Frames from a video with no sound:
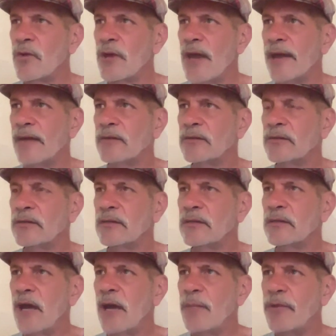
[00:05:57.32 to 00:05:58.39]
okay,
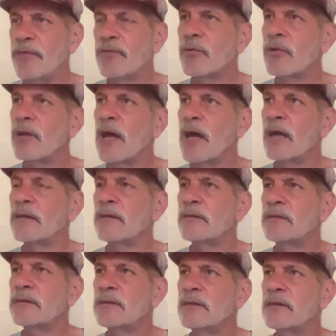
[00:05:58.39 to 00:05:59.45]
I've been through a lot,
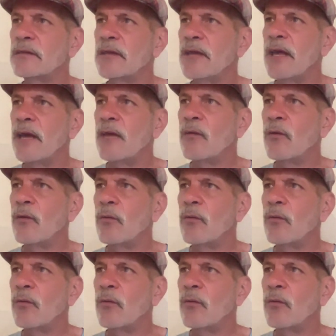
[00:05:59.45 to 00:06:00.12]
and